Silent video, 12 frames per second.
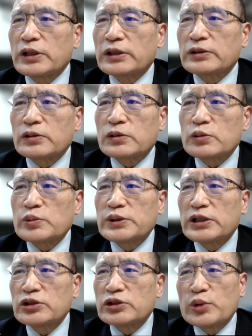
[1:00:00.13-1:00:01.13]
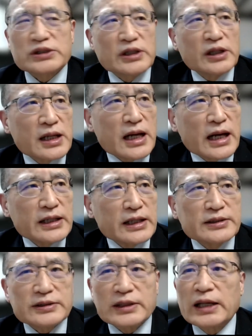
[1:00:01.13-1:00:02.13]
the Korea-US
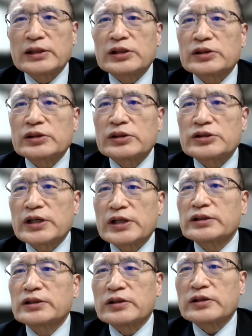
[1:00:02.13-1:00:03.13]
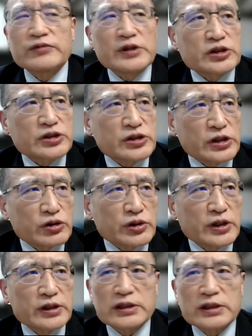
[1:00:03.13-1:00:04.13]
alliance at the center of his
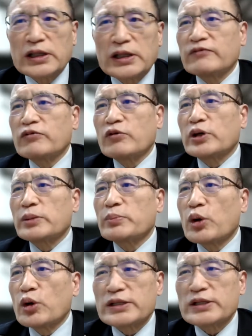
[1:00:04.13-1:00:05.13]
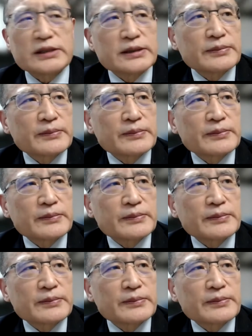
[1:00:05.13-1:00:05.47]
security and foreign policy.